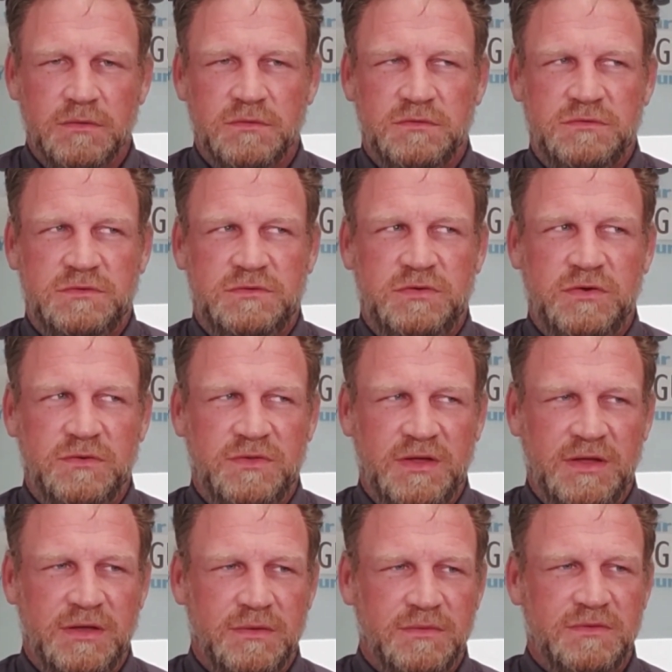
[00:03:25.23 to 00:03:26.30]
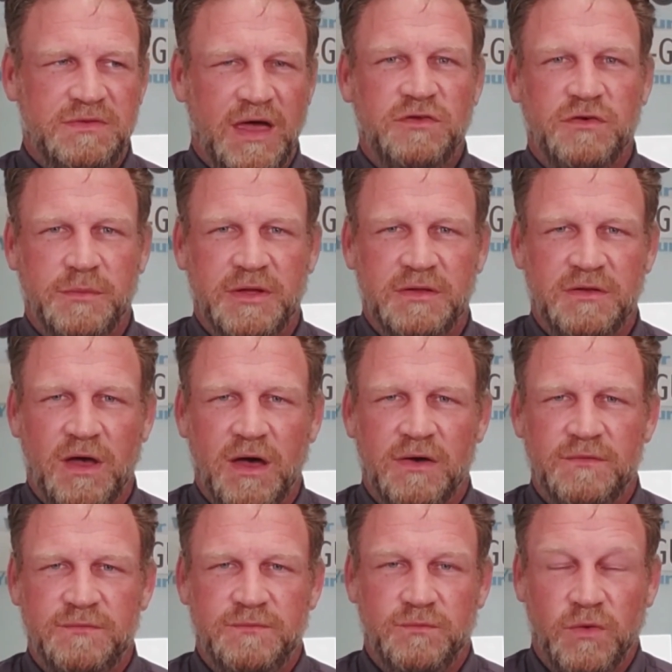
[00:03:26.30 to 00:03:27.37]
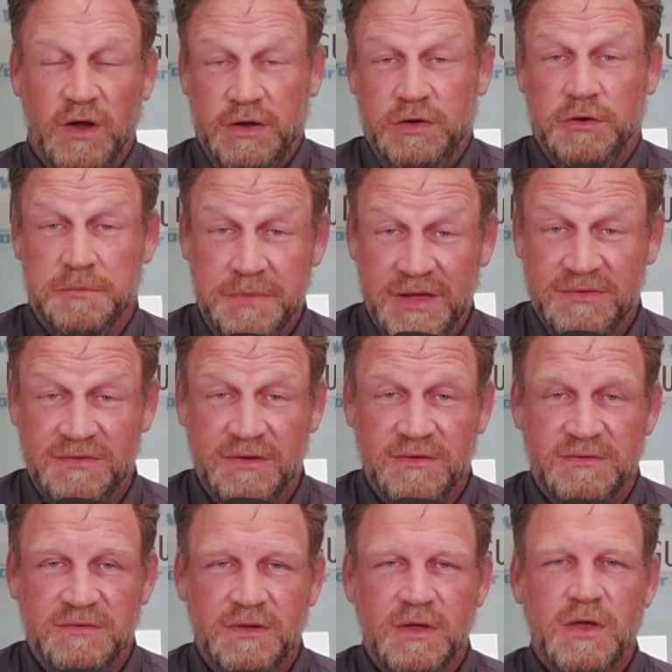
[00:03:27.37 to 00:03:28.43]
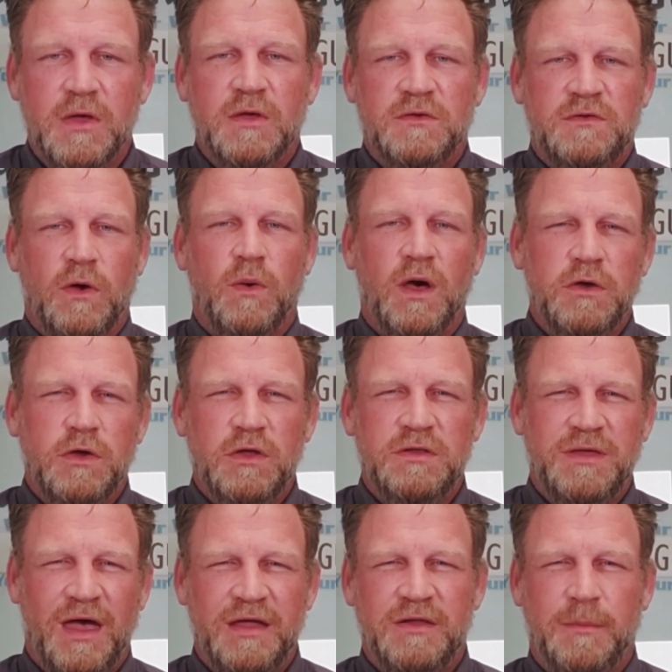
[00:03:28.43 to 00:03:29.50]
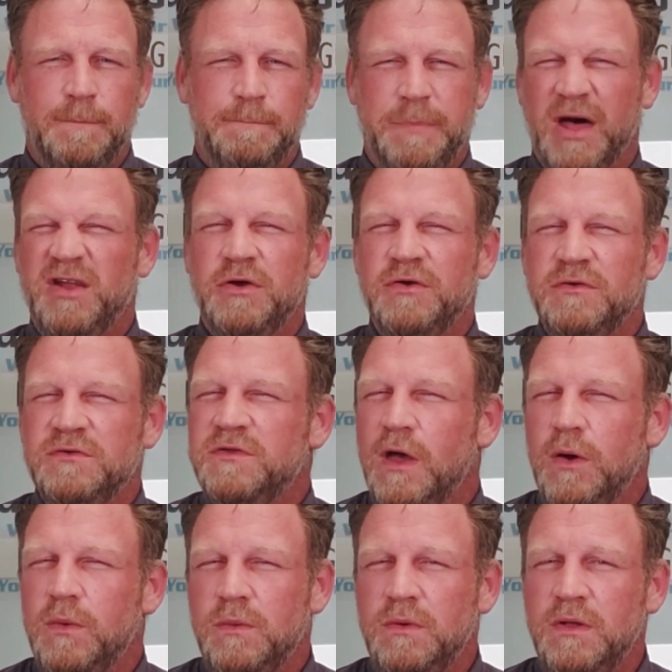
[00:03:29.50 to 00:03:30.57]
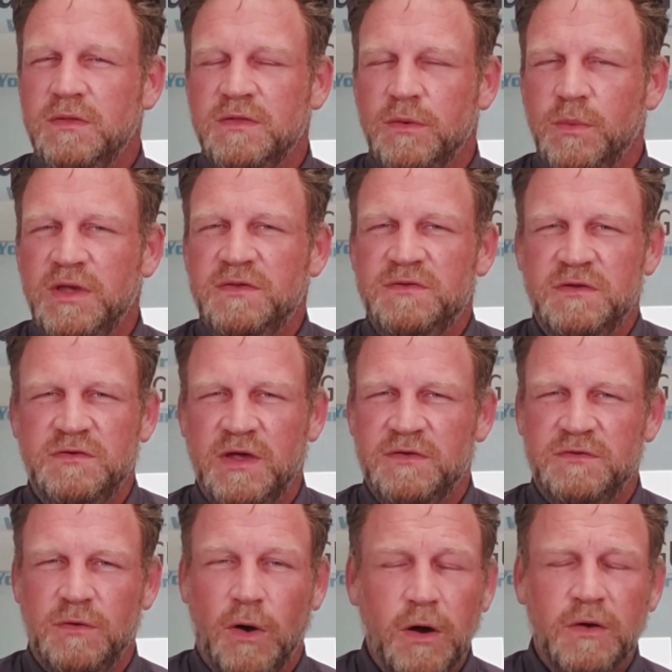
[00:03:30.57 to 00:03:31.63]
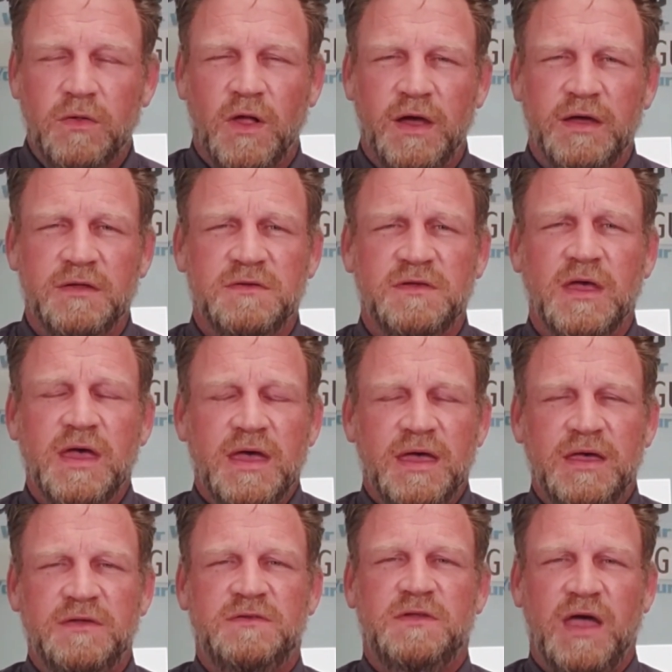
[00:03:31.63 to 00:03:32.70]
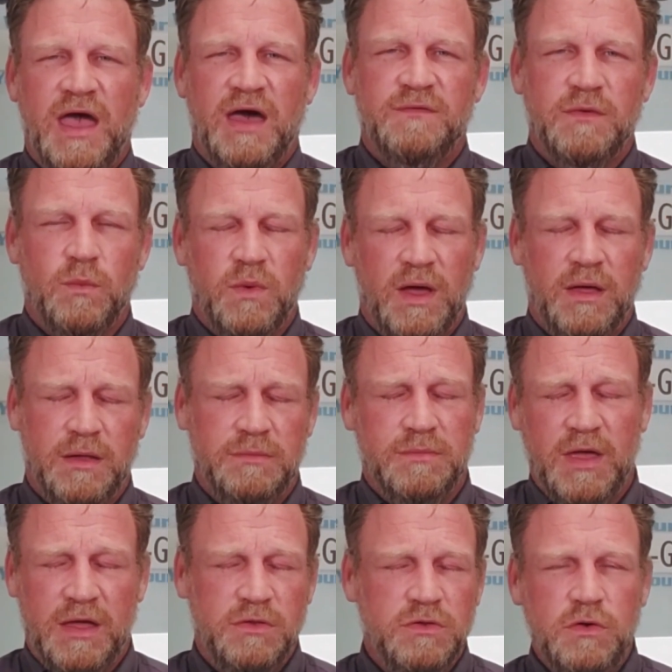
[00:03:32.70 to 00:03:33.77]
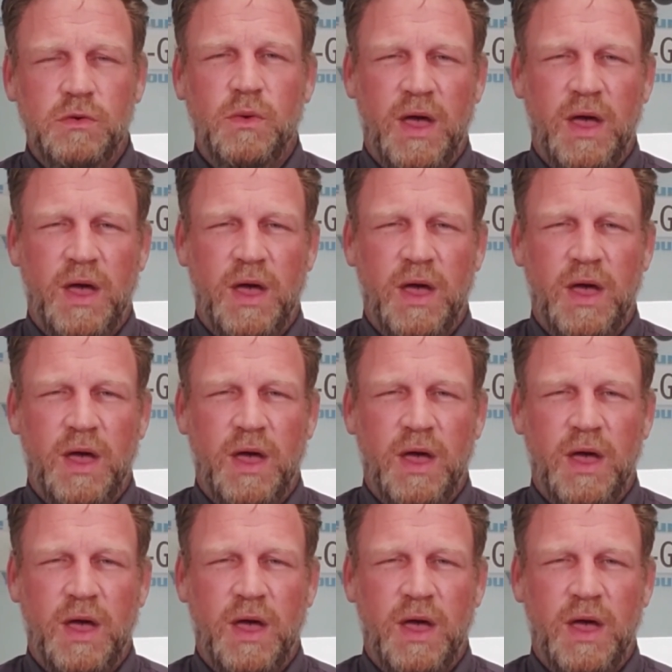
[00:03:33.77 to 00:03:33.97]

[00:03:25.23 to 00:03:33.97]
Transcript: to the detriment of running your business. So a good kind of butter zone that we suggest to our clients is to have new